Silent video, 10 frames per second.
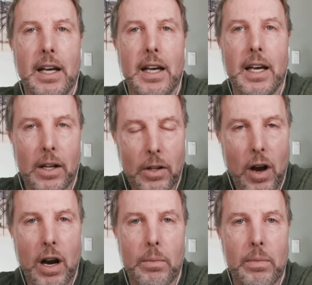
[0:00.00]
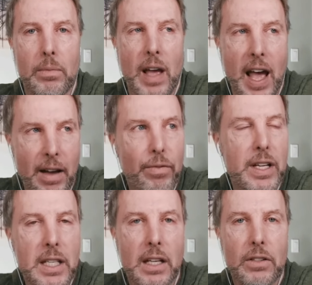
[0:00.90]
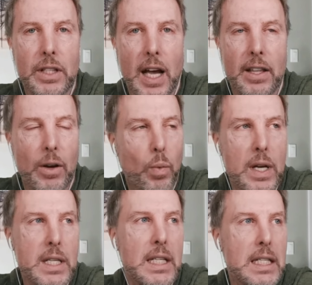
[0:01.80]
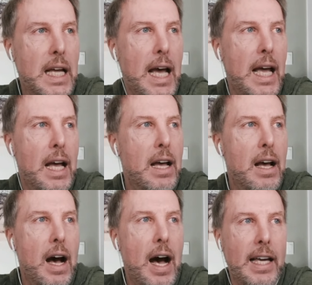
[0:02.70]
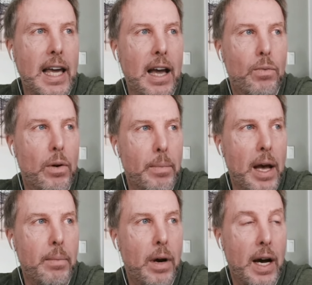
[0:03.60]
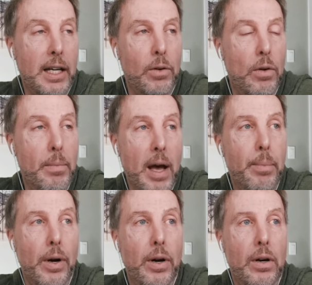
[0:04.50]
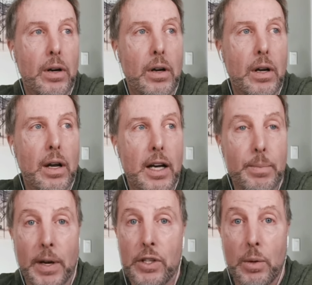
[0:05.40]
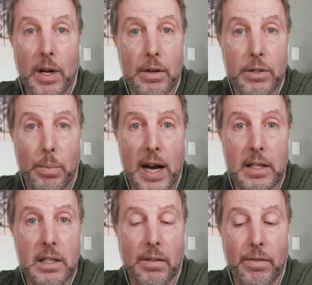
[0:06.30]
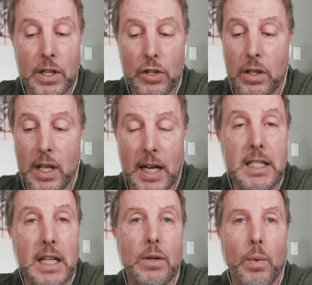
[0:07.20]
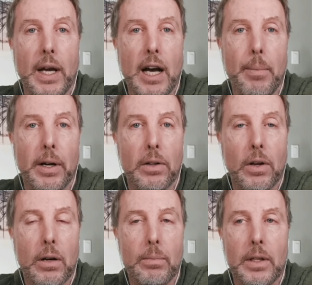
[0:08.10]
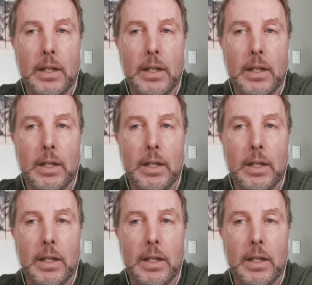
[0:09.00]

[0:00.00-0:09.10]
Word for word: in alarm, every single day. There wasn't a day I can't remember, I can remember, especially when I was a practicing physician, that I didn't wake up in alarm.